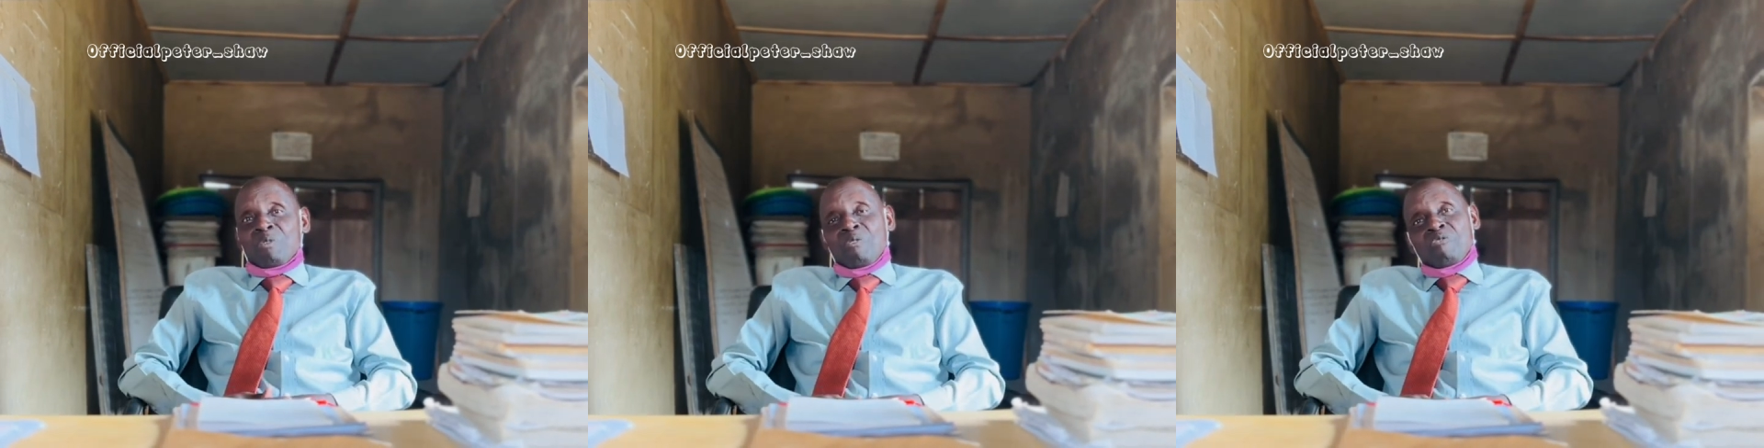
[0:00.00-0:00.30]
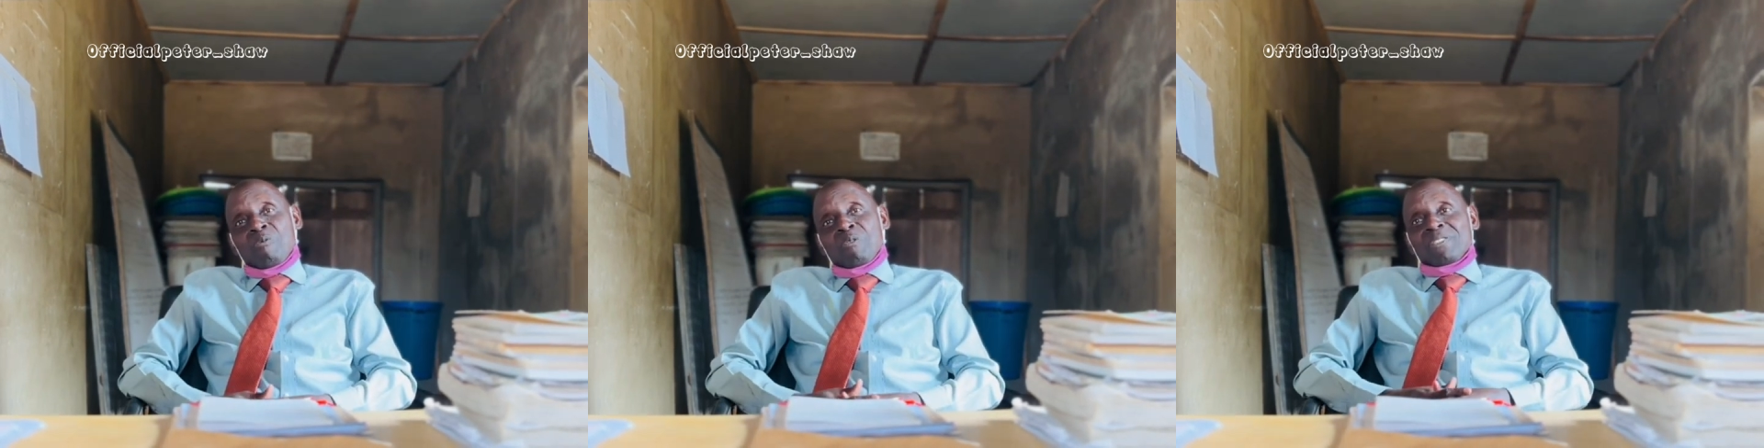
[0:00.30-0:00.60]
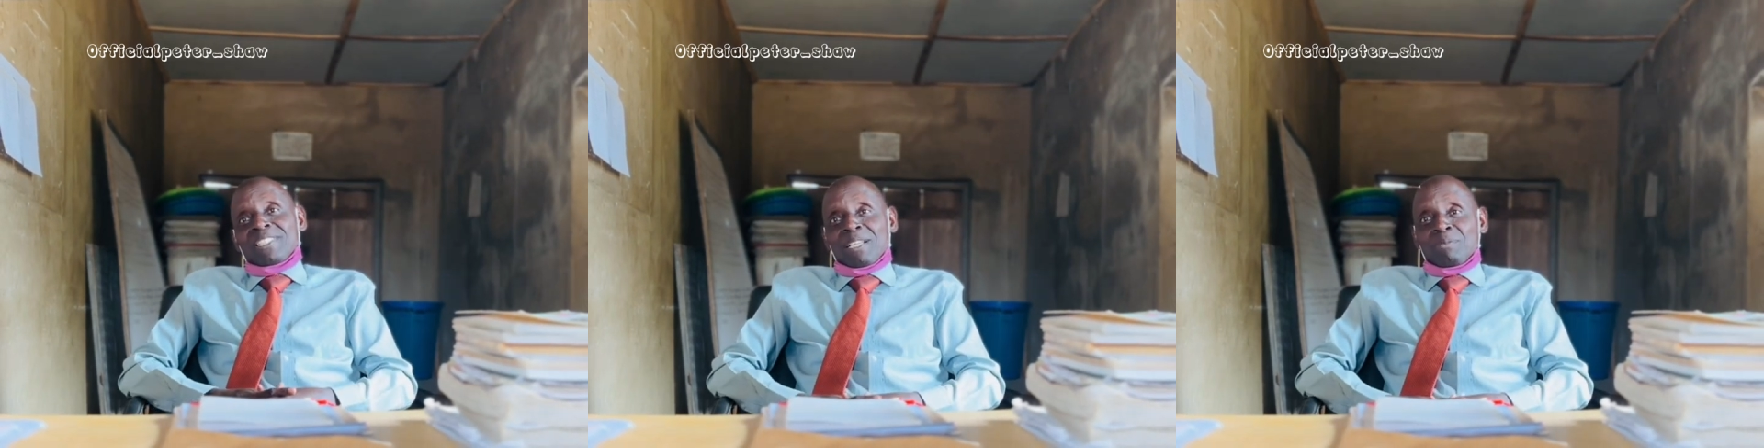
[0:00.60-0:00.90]
what form
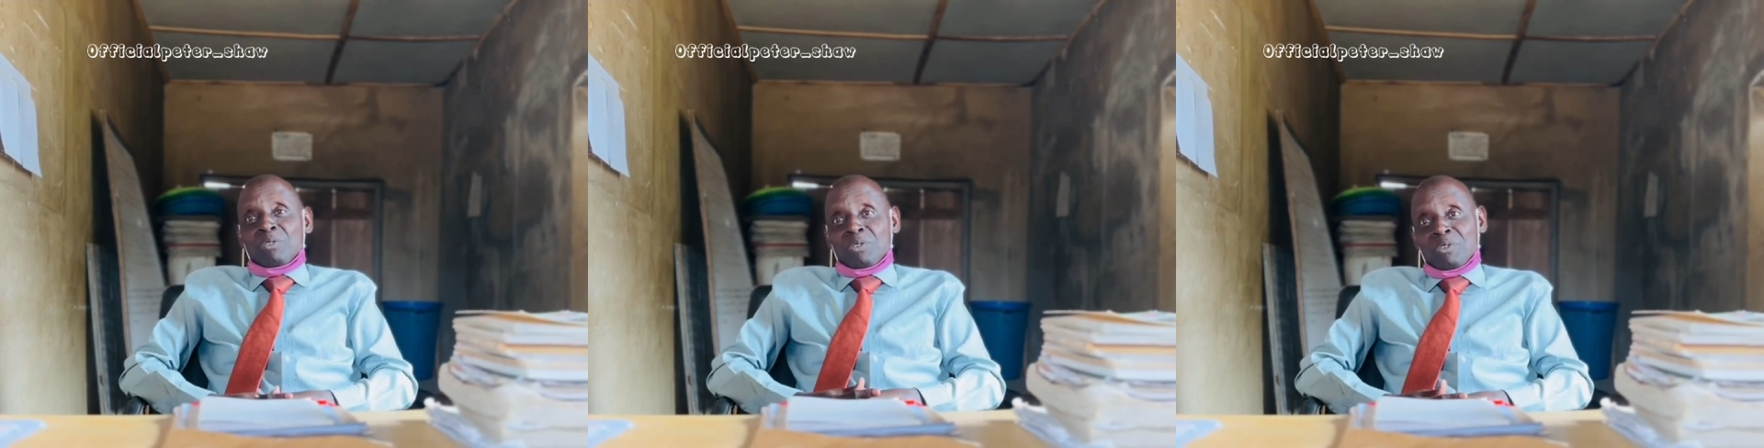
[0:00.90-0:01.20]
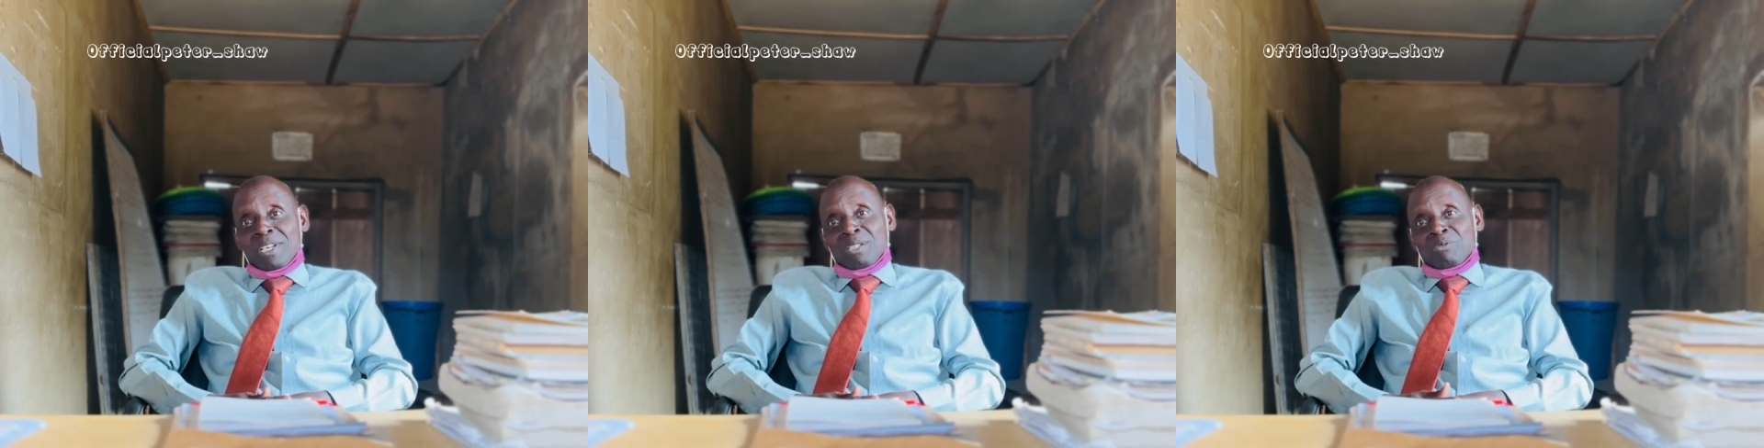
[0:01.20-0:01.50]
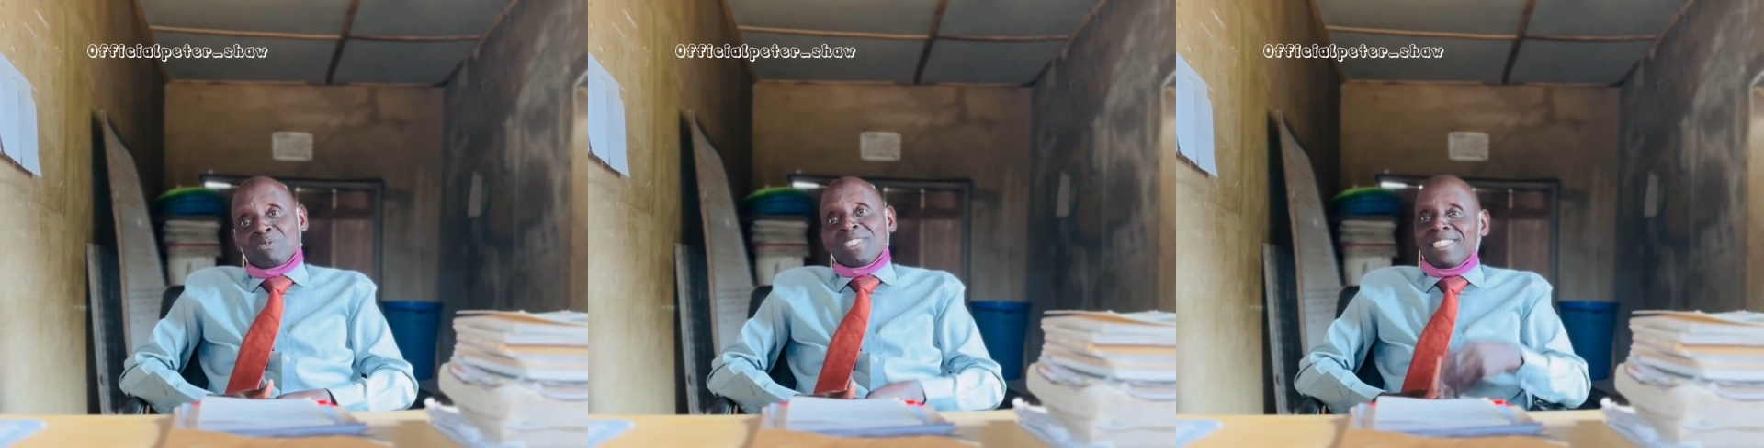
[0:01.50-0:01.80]
of disability or the other
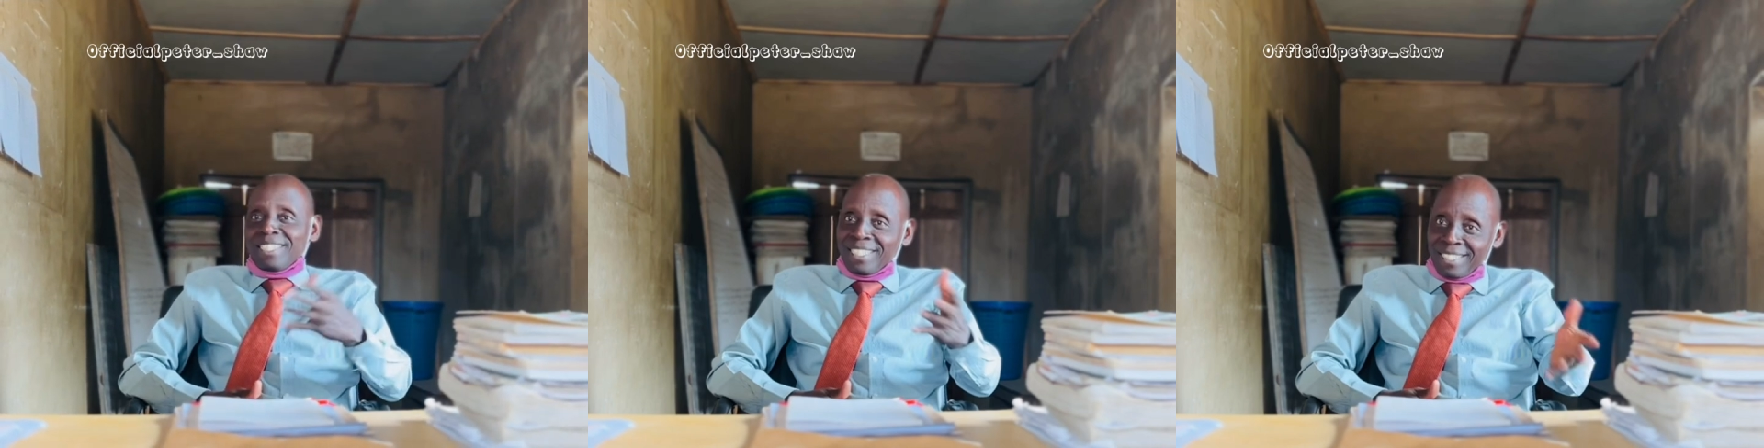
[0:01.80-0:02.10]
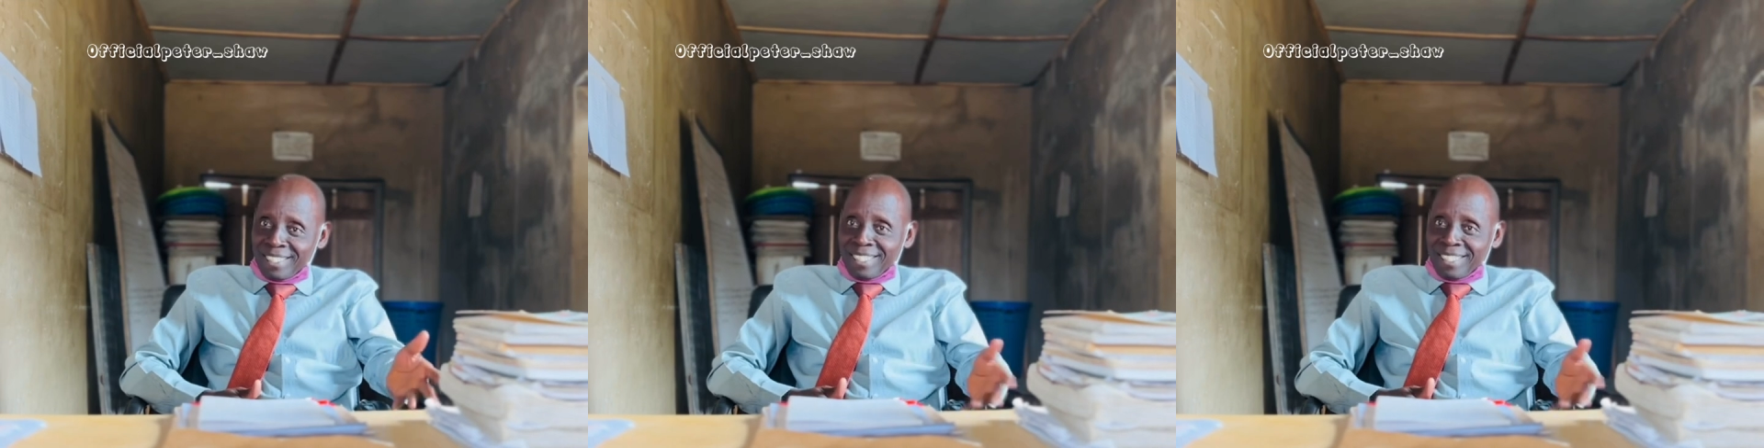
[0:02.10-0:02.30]
thing they need